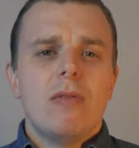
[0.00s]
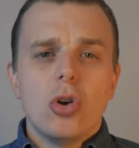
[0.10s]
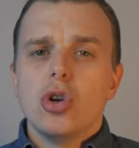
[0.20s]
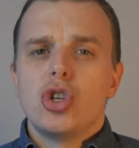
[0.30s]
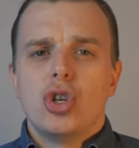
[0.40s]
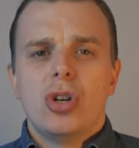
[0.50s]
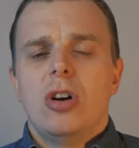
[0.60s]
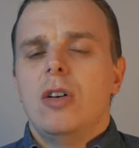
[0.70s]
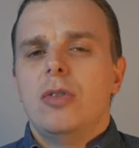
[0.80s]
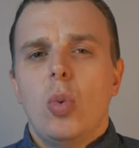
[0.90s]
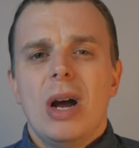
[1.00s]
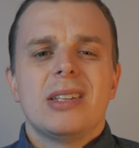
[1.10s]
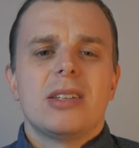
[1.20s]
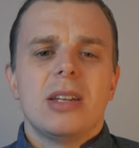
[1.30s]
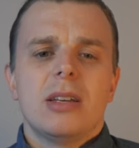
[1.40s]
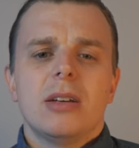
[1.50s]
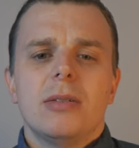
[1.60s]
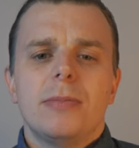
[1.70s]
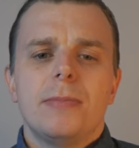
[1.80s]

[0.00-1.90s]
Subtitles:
version of a white sneaker.